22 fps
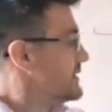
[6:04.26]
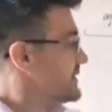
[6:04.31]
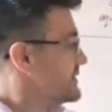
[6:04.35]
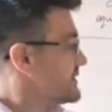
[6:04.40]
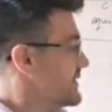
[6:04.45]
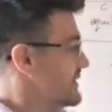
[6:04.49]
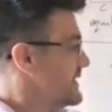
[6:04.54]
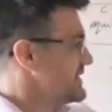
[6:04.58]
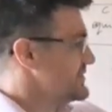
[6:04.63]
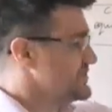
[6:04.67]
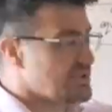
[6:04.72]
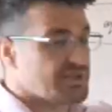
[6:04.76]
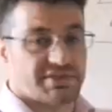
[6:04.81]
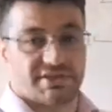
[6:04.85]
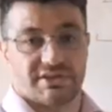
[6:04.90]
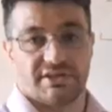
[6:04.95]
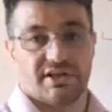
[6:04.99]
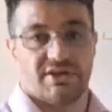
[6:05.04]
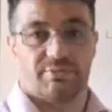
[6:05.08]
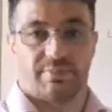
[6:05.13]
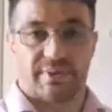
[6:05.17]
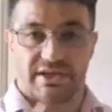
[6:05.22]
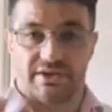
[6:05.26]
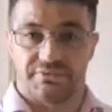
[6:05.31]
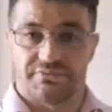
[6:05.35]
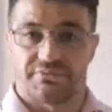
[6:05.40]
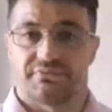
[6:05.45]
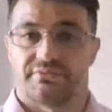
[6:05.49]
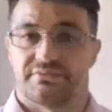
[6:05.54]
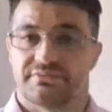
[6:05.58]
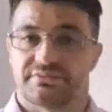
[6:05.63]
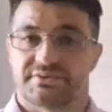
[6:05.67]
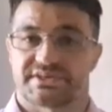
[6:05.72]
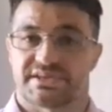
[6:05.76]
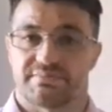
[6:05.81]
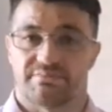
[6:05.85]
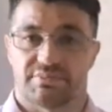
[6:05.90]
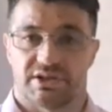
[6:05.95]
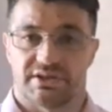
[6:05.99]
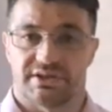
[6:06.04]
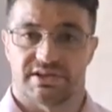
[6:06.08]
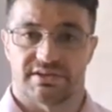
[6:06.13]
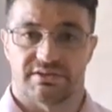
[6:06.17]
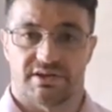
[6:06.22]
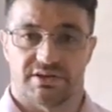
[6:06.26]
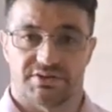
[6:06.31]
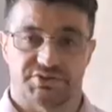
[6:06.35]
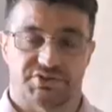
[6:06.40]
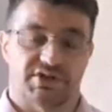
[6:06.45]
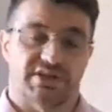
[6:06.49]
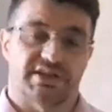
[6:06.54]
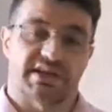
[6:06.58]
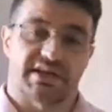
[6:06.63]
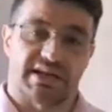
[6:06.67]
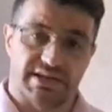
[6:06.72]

So that's just a little bit of symbolic logic.